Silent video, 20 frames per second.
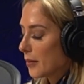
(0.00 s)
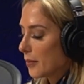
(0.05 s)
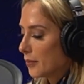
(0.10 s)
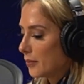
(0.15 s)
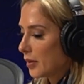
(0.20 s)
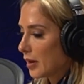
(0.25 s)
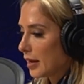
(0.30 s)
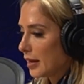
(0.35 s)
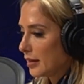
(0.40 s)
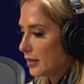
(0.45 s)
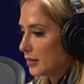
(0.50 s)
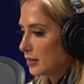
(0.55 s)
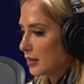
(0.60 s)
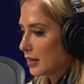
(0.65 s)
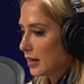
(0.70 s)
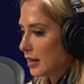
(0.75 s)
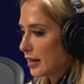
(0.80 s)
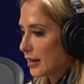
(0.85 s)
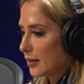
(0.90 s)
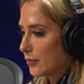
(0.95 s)
but
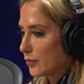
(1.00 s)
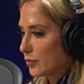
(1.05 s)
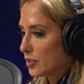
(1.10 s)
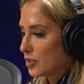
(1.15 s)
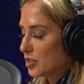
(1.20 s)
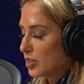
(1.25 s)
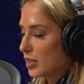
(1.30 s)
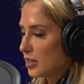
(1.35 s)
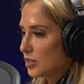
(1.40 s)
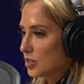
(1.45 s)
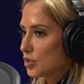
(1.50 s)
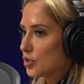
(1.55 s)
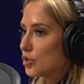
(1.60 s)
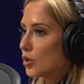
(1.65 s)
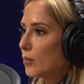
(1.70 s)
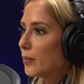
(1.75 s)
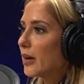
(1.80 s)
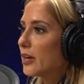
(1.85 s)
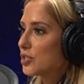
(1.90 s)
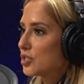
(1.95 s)
I appreciate
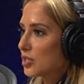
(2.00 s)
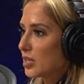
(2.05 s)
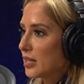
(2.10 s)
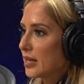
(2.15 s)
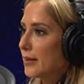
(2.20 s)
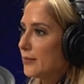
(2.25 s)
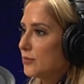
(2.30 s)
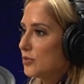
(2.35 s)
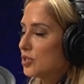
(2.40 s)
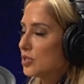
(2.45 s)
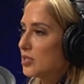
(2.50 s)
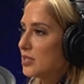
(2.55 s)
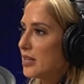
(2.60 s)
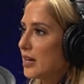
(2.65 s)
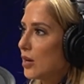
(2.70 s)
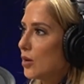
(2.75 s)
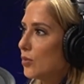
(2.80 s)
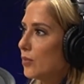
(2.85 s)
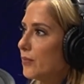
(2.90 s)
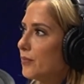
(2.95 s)
so much, and I'm just
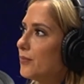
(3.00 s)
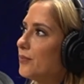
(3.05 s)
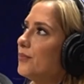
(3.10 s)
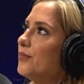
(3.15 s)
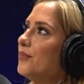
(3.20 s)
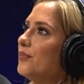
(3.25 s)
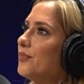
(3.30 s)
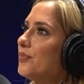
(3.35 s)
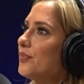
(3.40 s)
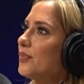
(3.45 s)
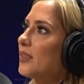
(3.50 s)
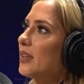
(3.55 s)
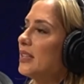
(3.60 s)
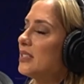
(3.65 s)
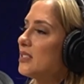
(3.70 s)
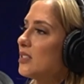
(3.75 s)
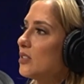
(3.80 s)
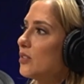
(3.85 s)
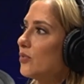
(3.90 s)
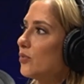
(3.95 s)
now,
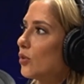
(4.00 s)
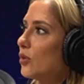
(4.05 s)
it's at the